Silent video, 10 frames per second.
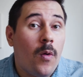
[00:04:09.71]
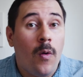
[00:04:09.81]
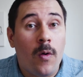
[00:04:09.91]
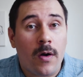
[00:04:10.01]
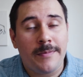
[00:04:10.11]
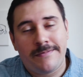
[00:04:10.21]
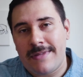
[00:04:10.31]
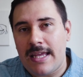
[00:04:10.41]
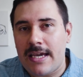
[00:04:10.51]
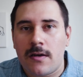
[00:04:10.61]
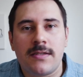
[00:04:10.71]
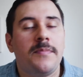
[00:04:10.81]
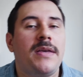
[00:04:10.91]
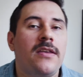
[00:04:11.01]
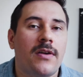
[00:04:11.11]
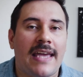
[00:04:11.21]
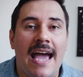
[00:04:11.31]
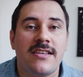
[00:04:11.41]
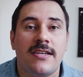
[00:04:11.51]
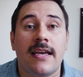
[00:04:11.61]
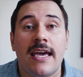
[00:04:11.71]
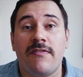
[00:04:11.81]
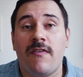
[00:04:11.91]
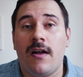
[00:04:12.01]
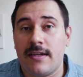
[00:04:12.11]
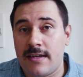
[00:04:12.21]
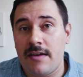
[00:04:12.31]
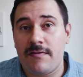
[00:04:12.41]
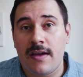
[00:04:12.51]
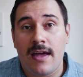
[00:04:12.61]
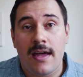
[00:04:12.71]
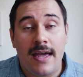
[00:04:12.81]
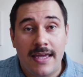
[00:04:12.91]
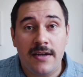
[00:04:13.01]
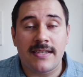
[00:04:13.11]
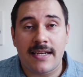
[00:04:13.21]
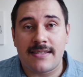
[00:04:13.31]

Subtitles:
or it could also mean you're catching a falling knife. Here's an